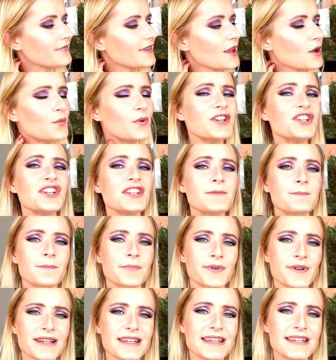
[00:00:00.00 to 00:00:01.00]
Which is
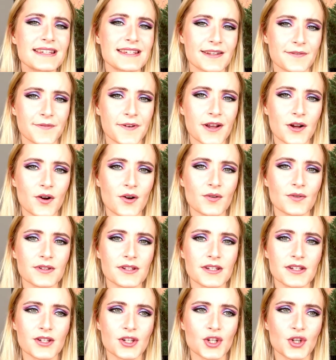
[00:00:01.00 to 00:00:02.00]
pretty
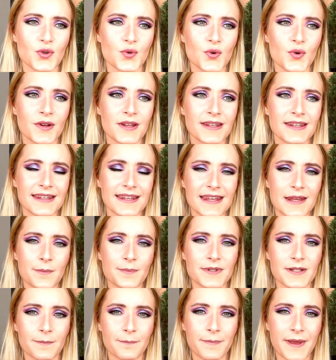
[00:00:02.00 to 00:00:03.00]
difficult to
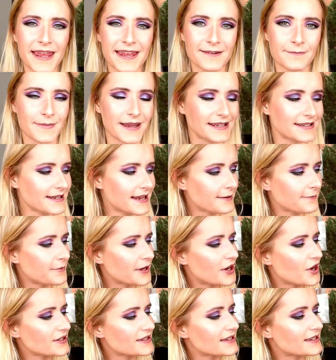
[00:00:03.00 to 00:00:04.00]
keep the pigment, like,
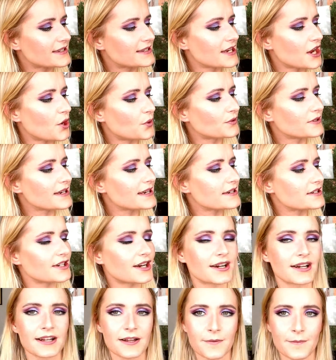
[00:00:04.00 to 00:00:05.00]
because it's the only
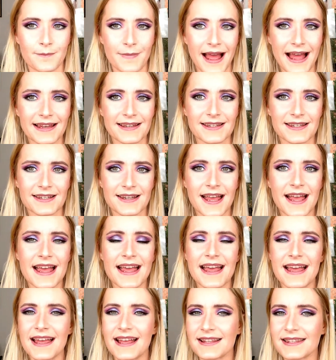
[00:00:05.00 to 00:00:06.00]
dark matte,
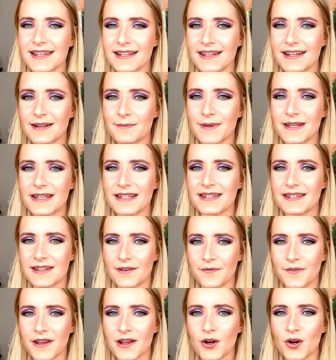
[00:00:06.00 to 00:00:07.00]
it's a little bit
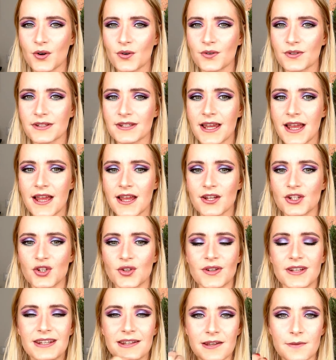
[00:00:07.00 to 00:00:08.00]
difficult to
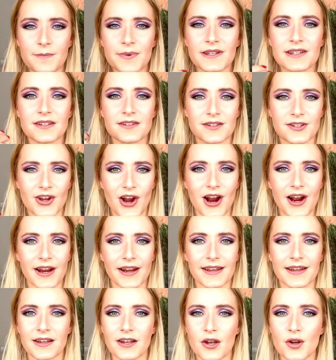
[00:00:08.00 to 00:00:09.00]
keep it dark.
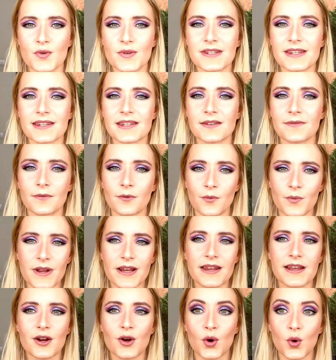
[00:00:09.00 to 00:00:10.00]
It loses
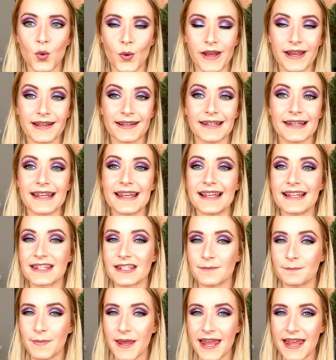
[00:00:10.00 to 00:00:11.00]
really quickly its
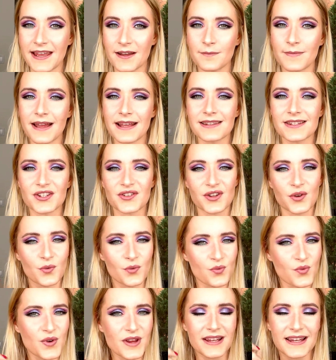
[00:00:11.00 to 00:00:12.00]
pigment, so you
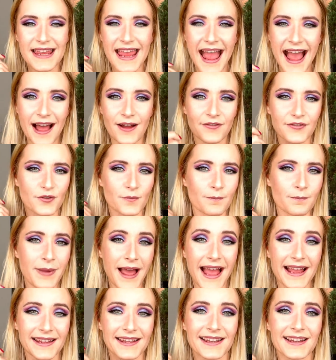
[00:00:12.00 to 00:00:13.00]
really have to
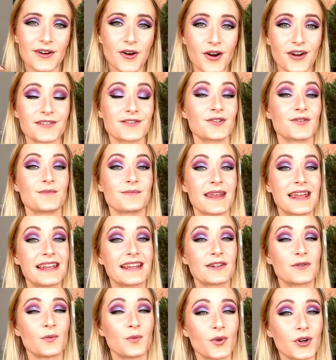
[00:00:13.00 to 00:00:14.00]
pack it on to make
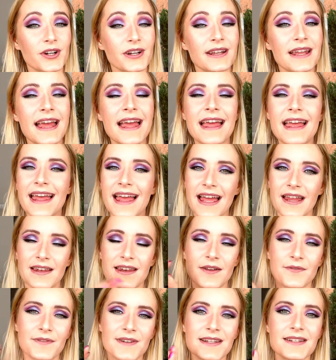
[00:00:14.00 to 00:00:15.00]
it work. And
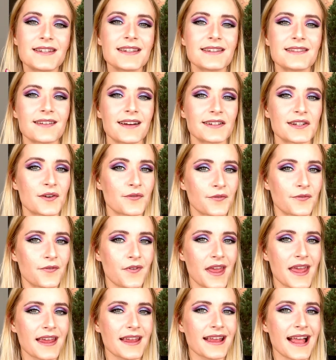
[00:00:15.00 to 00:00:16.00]
if this is not your
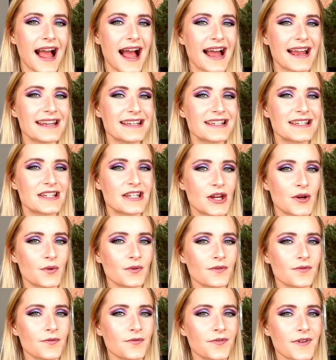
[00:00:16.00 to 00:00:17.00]
thing, I
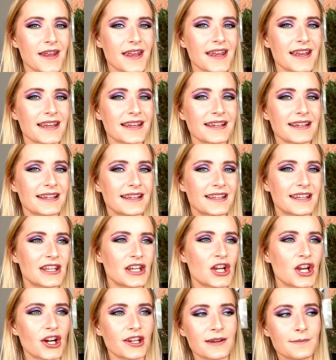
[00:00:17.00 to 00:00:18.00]
don't think
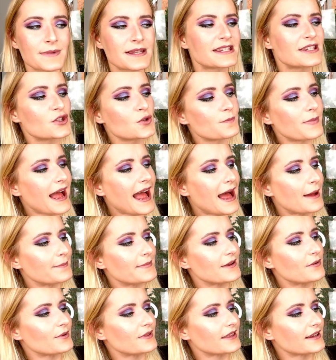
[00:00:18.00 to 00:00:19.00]
you're gonna be super
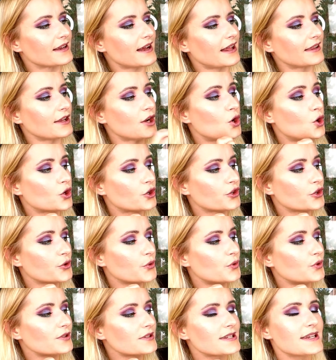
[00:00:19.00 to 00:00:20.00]
happy with the color
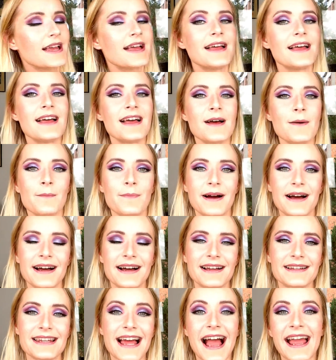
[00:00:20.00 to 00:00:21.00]
Occult.
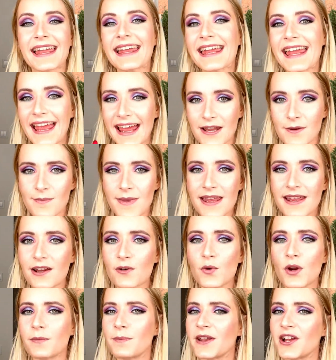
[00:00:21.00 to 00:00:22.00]
But I can make it
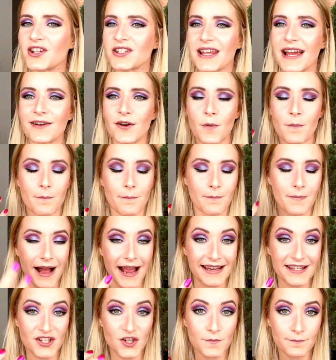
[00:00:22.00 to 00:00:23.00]
work because I don't
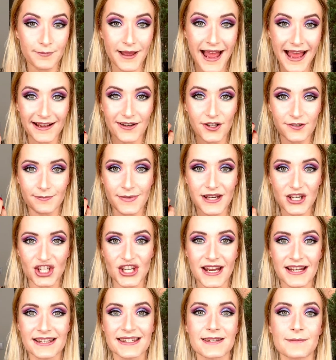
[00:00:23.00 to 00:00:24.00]
mind to pack on my
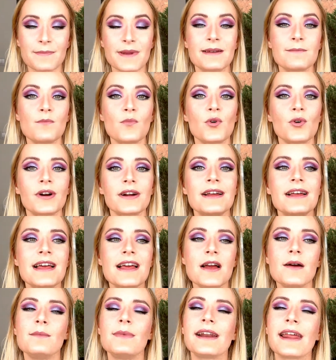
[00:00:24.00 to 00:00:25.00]
shadows a bit more,
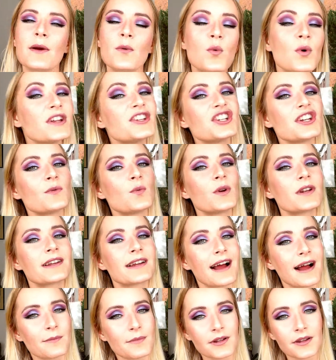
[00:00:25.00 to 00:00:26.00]
but I wish it would
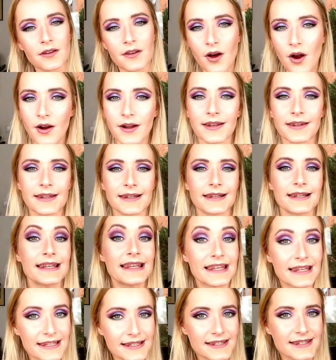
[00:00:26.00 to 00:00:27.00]
come along a little
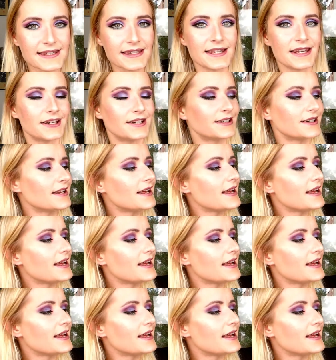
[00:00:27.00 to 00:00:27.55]
easier.